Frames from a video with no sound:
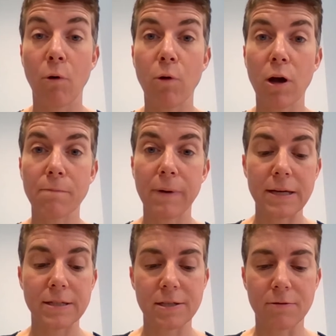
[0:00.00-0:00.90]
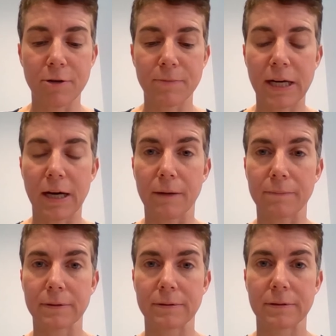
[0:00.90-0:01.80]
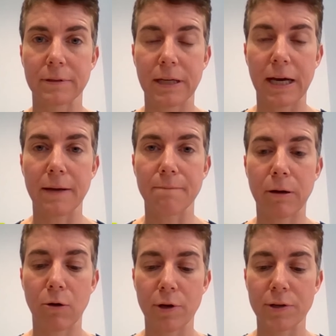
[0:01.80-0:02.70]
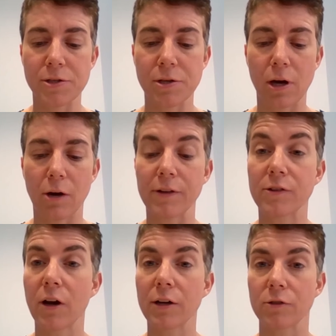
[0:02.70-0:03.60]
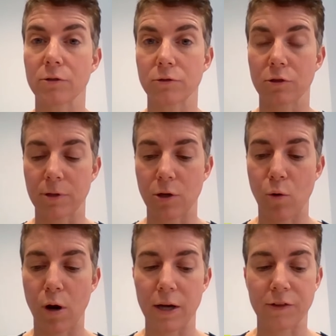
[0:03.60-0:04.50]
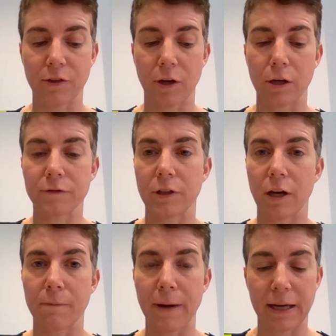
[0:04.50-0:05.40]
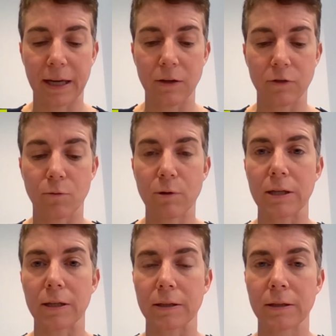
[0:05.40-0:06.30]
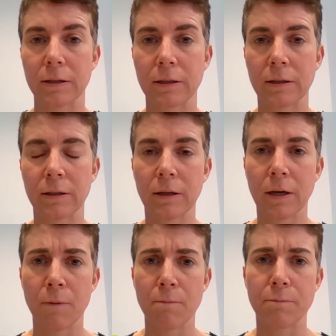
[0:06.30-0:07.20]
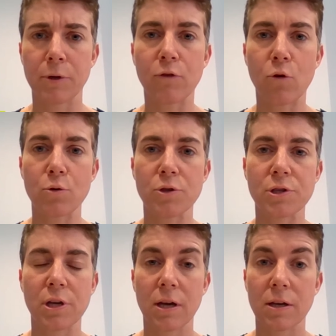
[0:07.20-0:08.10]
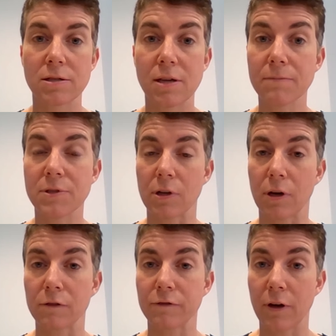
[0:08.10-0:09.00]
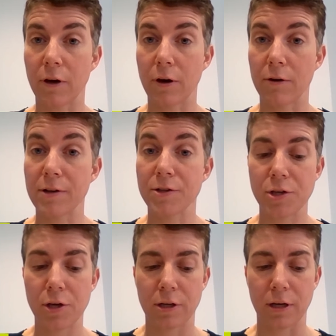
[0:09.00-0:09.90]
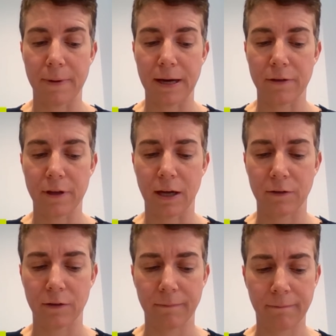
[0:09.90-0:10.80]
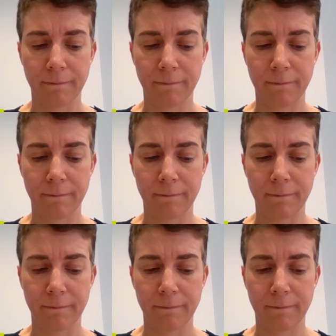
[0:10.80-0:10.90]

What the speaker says: Well, workplaces are opening up and employers are entitled to require staff to go back into work. But of course, some staff are uncertain about that.